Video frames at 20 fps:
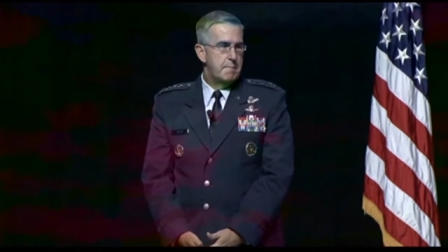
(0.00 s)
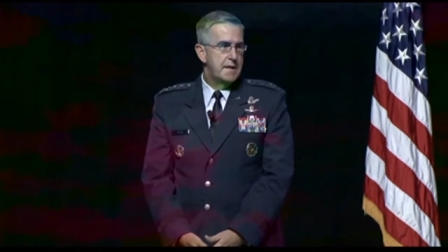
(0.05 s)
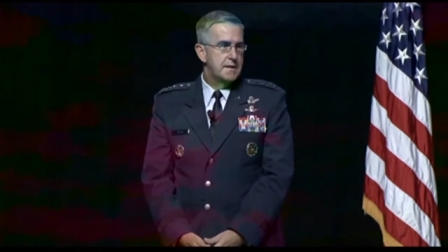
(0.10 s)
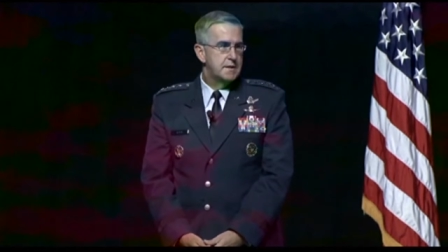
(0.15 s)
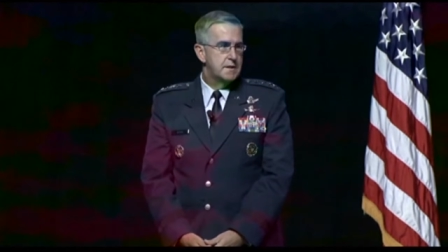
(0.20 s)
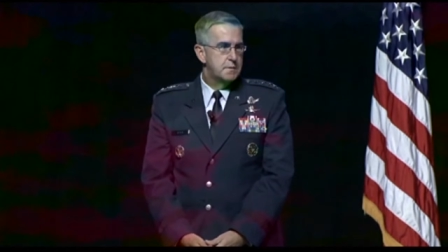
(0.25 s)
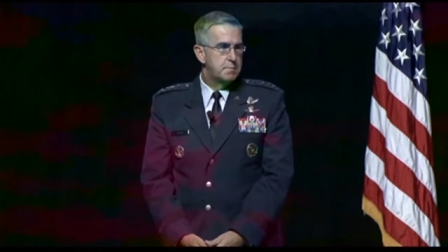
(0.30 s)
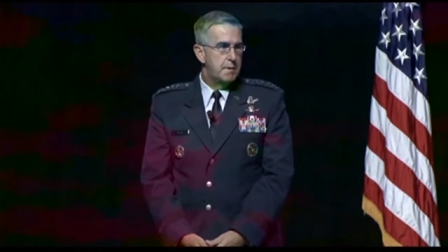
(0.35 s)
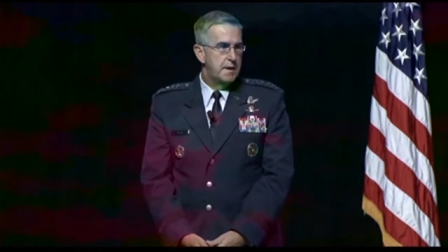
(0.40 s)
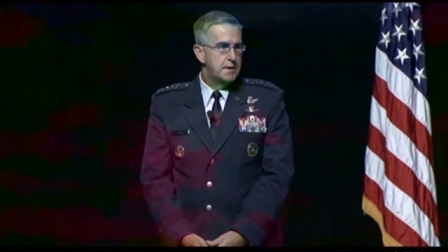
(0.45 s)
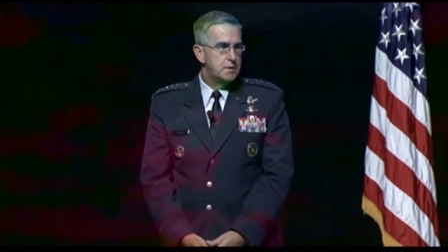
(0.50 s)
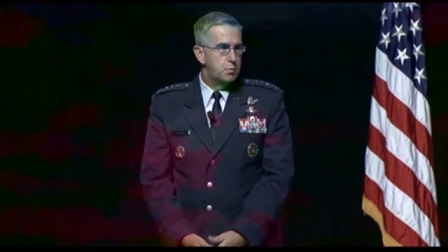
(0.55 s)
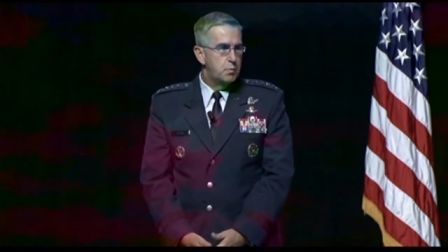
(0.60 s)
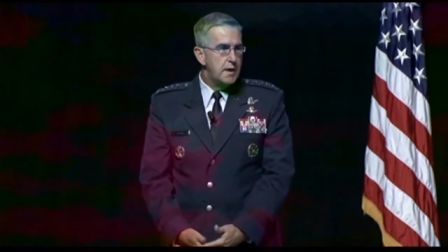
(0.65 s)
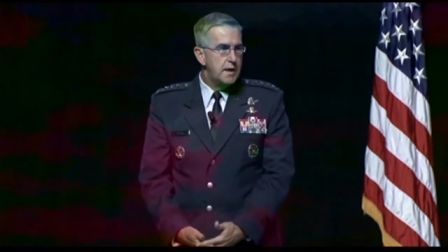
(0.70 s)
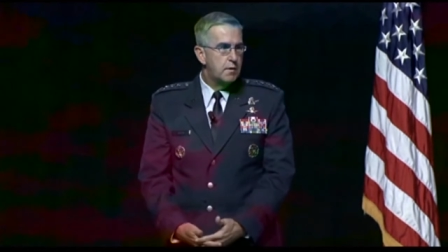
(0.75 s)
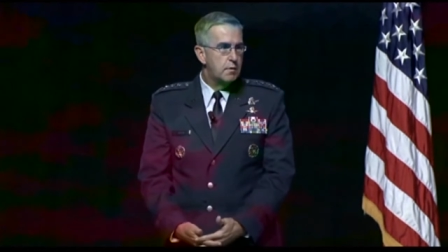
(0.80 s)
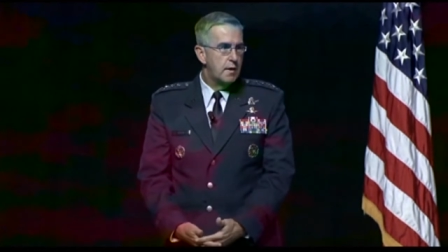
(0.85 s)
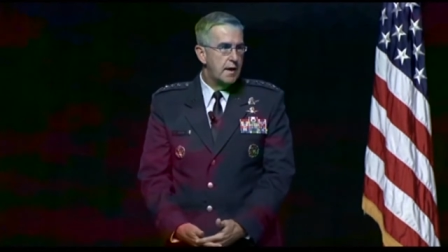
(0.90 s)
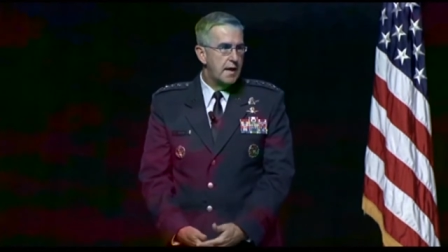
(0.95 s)
that mess in
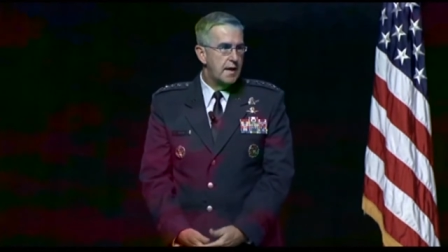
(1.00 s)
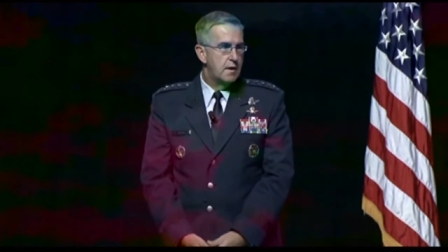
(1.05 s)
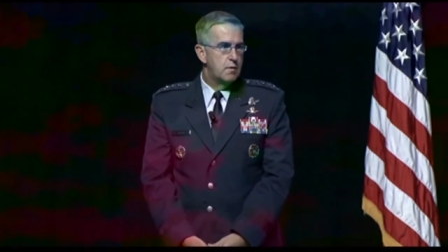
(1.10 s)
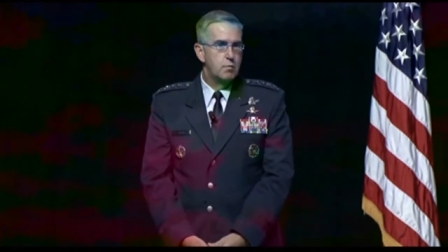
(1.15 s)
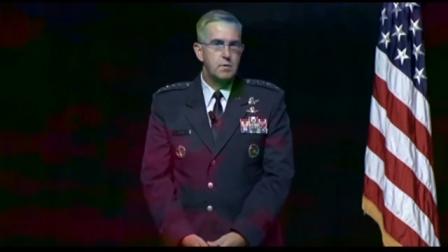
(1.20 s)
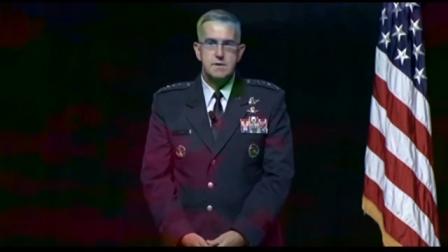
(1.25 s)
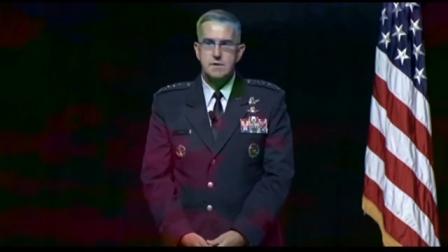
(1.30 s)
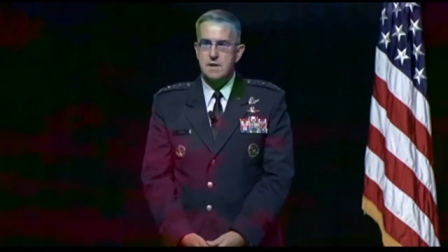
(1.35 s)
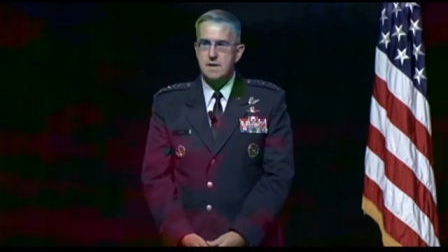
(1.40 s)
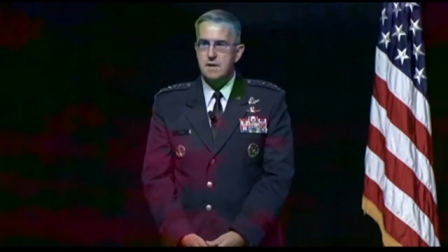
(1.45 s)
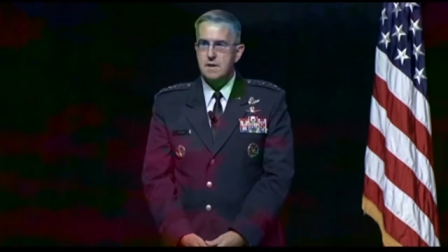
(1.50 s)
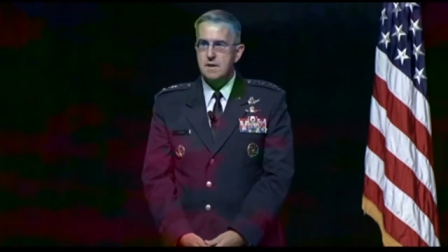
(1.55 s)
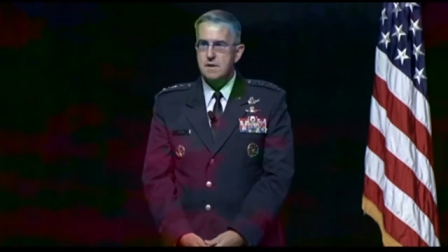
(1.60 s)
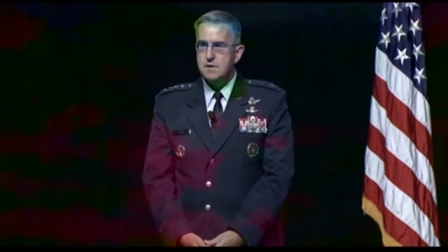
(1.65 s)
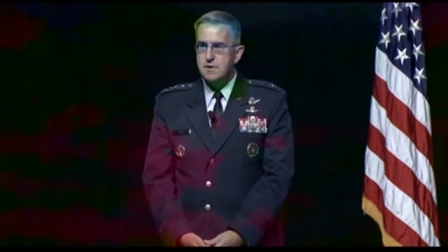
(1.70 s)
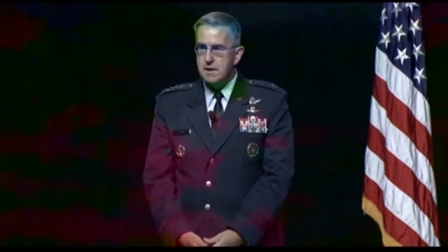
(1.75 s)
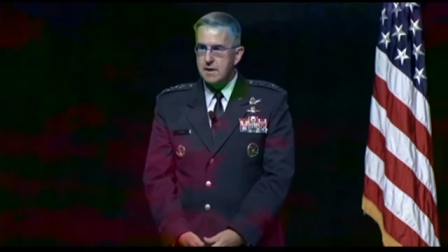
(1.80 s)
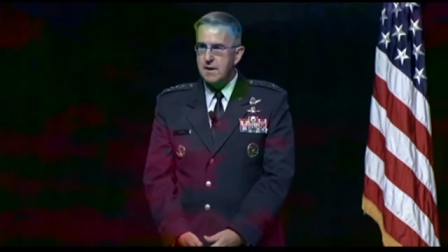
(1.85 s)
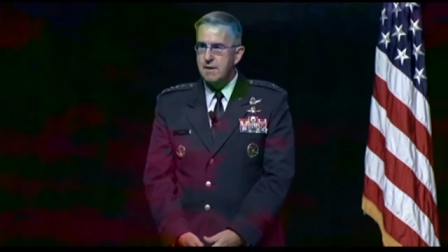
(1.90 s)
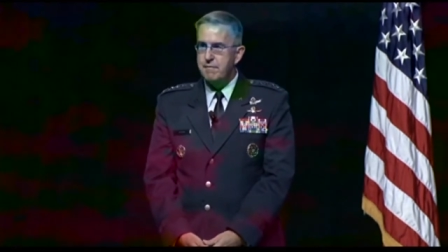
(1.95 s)
space we created was a